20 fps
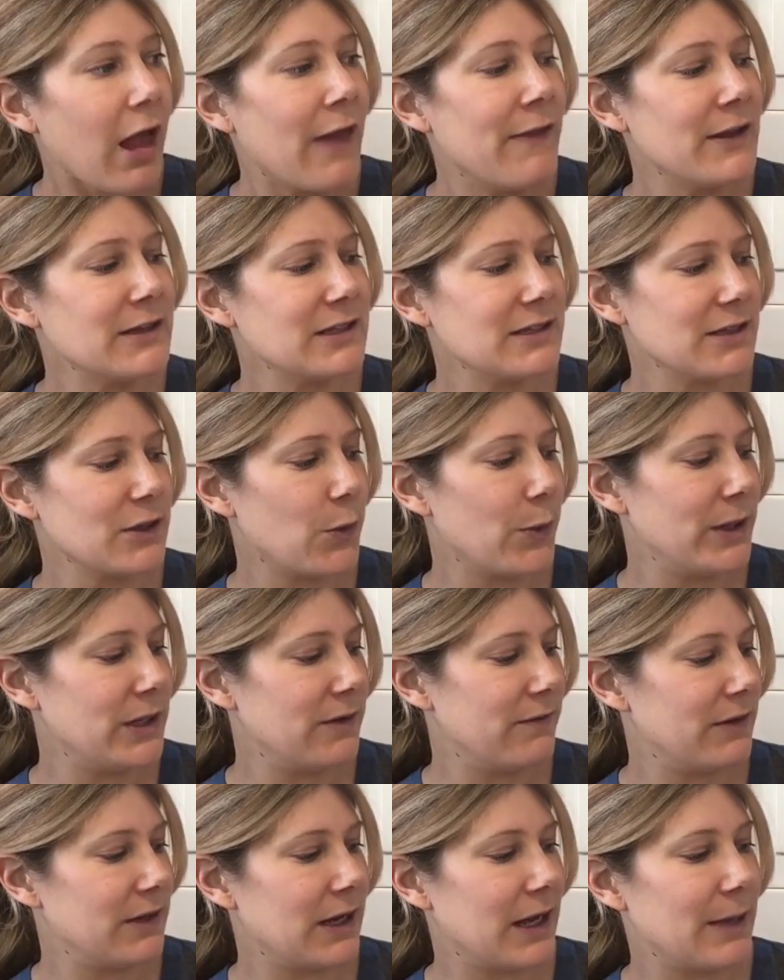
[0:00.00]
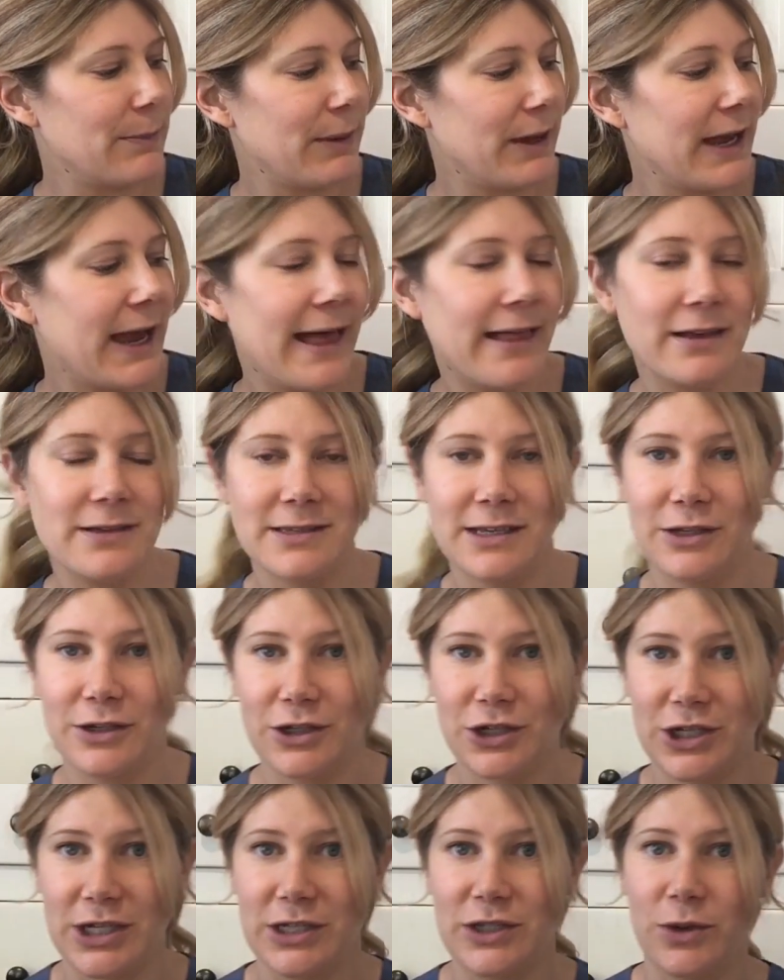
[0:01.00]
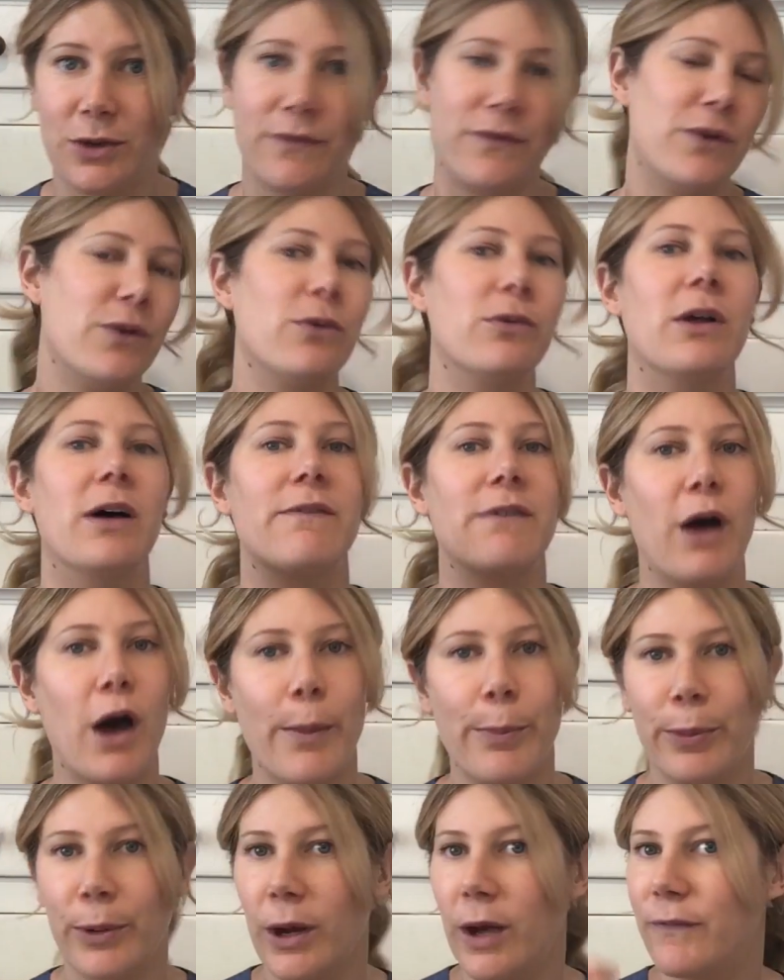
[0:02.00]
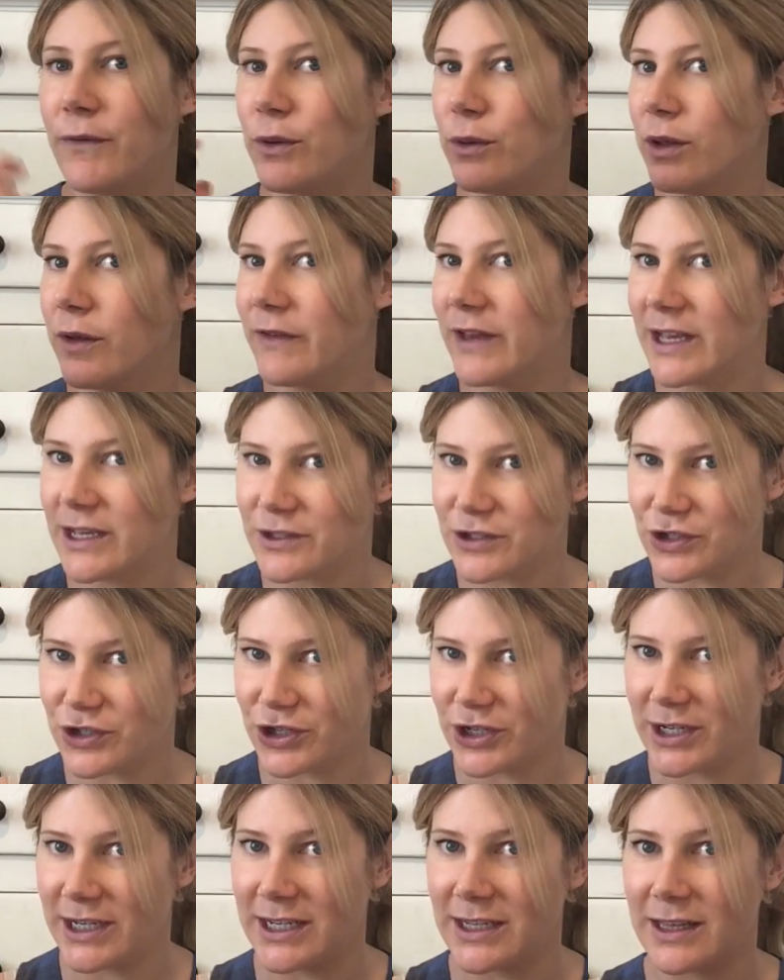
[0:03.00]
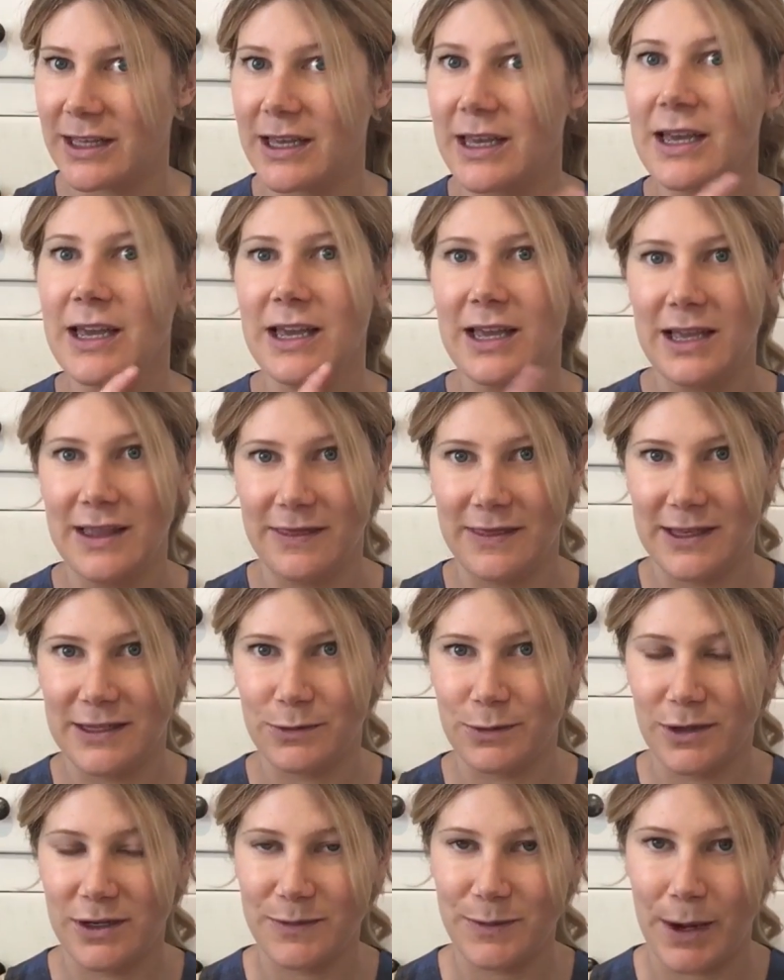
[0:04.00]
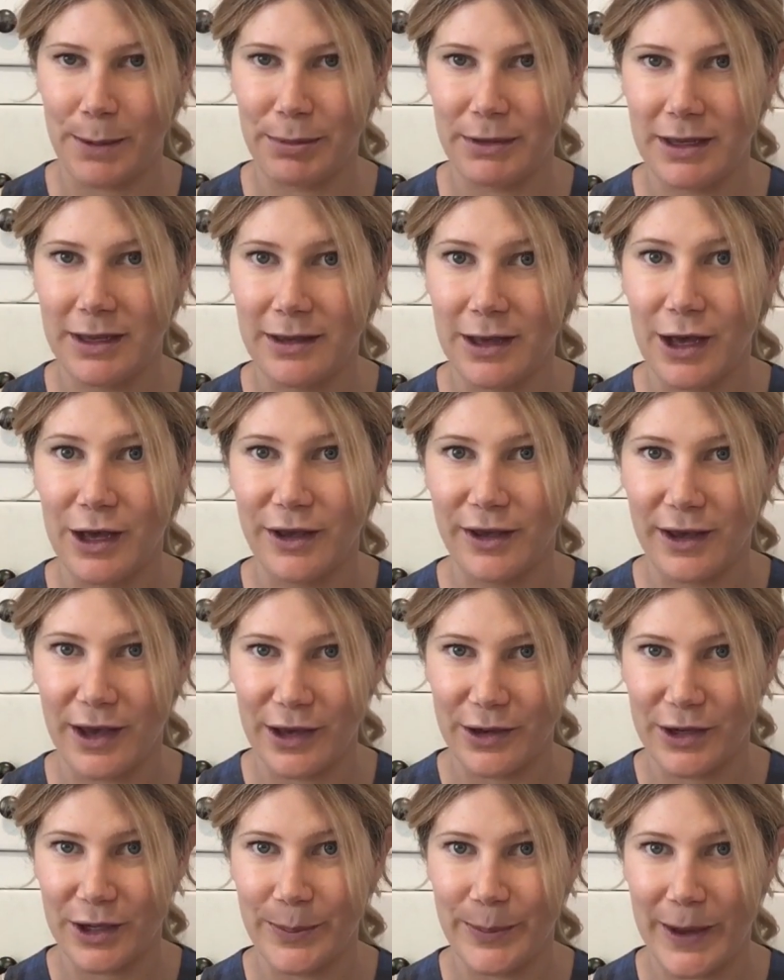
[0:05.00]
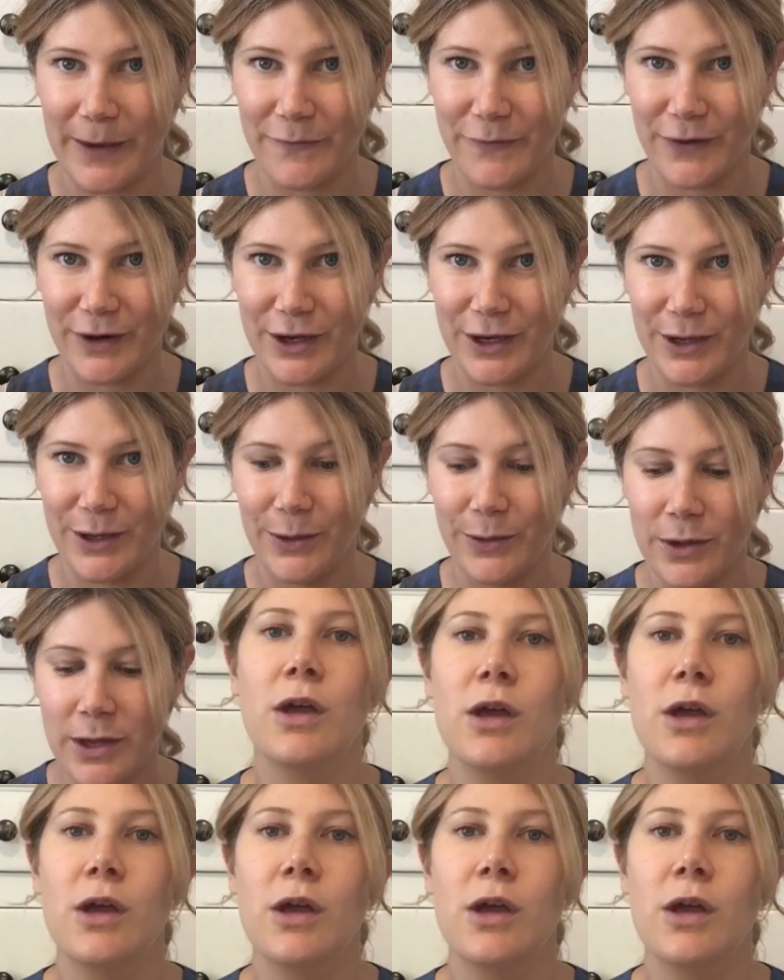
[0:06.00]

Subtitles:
And this is The Queen of the Night by Alexander Chee. So if you love opera, if you love history, like, this one is probably a good bet for you.